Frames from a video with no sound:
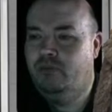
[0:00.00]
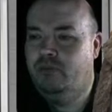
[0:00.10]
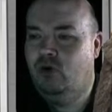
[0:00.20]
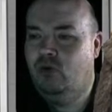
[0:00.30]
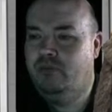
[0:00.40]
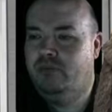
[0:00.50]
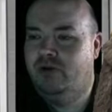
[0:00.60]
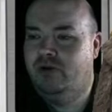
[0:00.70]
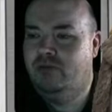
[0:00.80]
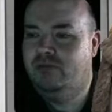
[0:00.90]

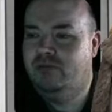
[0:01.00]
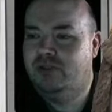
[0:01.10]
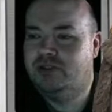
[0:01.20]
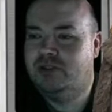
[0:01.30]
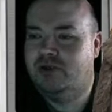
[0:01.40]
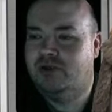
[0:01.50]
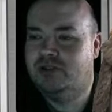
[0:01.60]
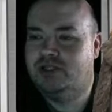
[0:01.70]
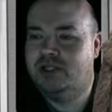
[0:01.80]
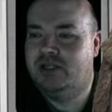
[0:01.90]
Oh, those
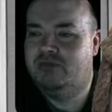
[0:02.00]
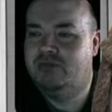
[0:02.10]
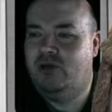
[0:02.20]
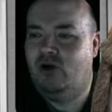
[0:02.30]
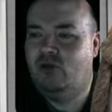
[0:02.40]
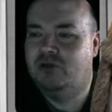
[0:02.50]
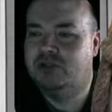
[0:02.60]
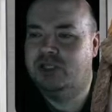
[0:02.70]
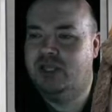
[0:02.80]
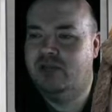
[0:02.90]
turtles keep
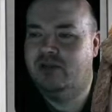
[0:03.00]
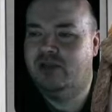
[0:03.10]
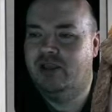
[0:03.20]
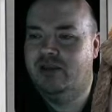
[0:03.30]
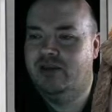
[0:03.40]
almost getting me.